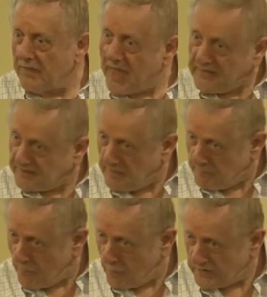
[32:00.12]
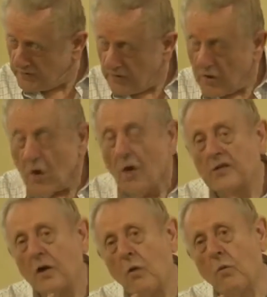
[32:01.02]
That's sense. important.
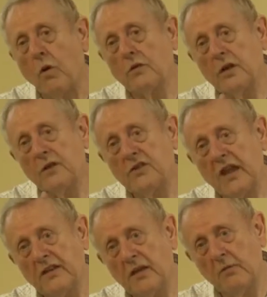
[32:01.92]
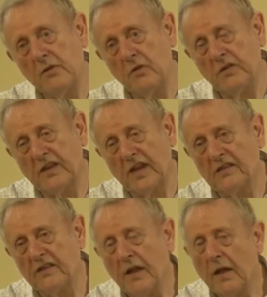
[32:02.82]
So what a JW
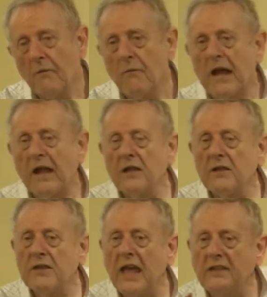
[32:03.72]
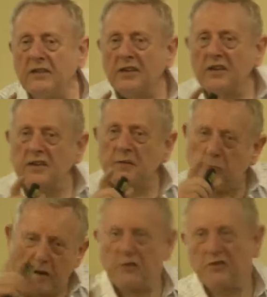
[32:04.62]
says, well, that's a
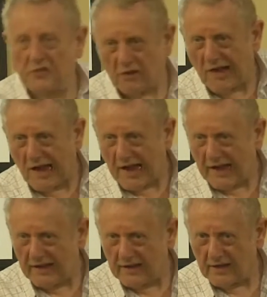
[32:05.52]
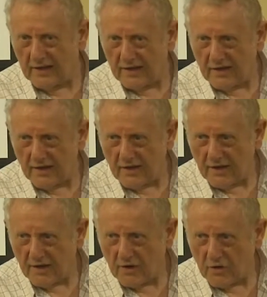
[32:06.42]
spiritual eye.
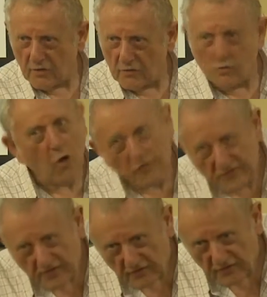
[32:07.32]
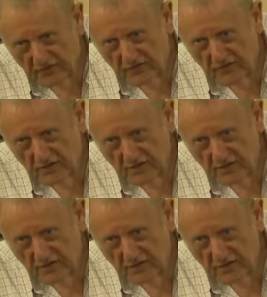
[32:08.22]
Nonsense.